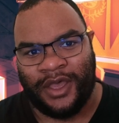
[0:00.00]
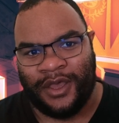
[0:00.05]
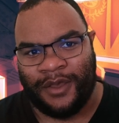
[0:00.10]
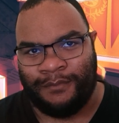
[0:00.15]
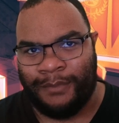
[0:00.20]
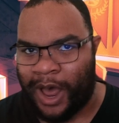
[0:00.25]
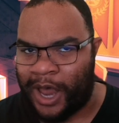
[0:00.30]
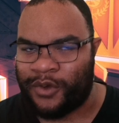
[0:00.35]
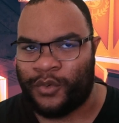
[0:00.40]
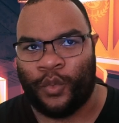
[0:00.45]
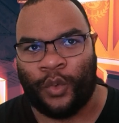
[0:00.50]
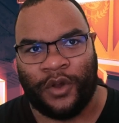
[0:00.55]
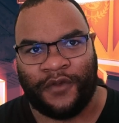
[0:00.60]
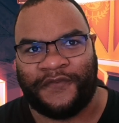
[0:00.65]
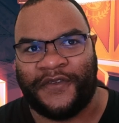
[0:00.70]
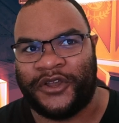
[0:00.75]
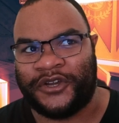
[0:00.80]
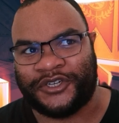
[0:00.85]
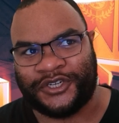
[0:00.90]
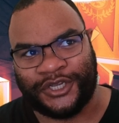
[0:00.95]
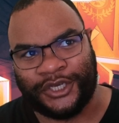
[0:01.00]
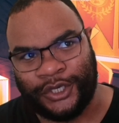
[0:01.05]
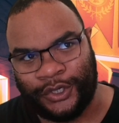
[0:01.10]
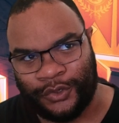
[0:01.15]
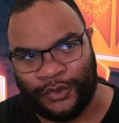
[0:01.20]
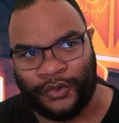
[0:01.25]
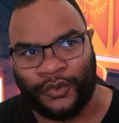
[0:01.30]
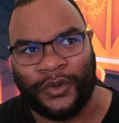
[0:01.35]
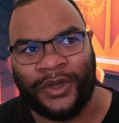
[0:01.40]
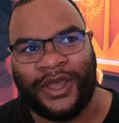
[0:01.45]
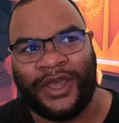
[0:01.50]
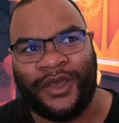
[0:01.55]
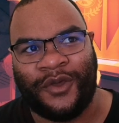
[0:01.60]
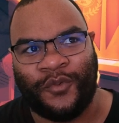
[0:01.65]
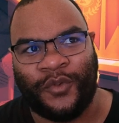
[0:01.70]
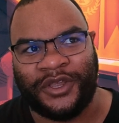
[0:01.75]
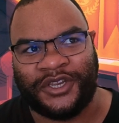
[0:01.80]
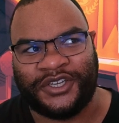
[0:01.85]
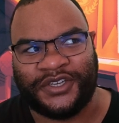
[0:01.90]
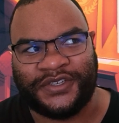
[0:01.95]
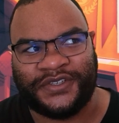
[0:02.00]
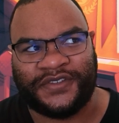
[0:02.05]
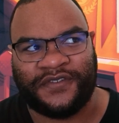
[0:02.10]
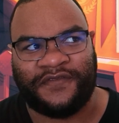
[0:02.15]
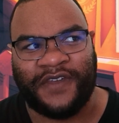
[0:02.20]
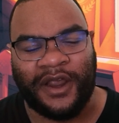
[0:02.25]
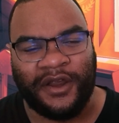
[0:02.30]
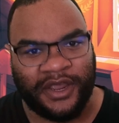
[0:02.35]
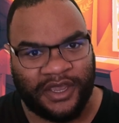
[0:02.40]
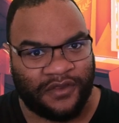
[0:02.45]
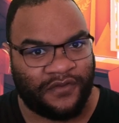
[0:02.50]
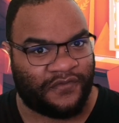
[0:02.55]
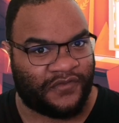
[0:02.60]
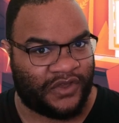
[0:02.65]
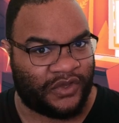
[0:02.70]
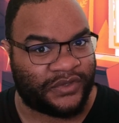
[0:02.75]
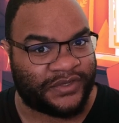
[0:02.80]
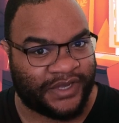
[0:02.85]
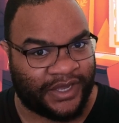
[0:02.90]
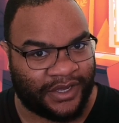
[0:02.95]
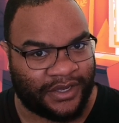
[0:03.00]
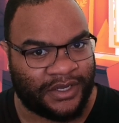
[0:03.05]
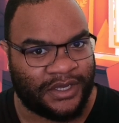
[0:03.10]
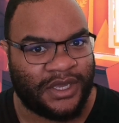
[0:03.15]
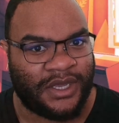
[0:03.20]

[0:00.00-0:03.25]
Modern Warfare two, which is very confusing.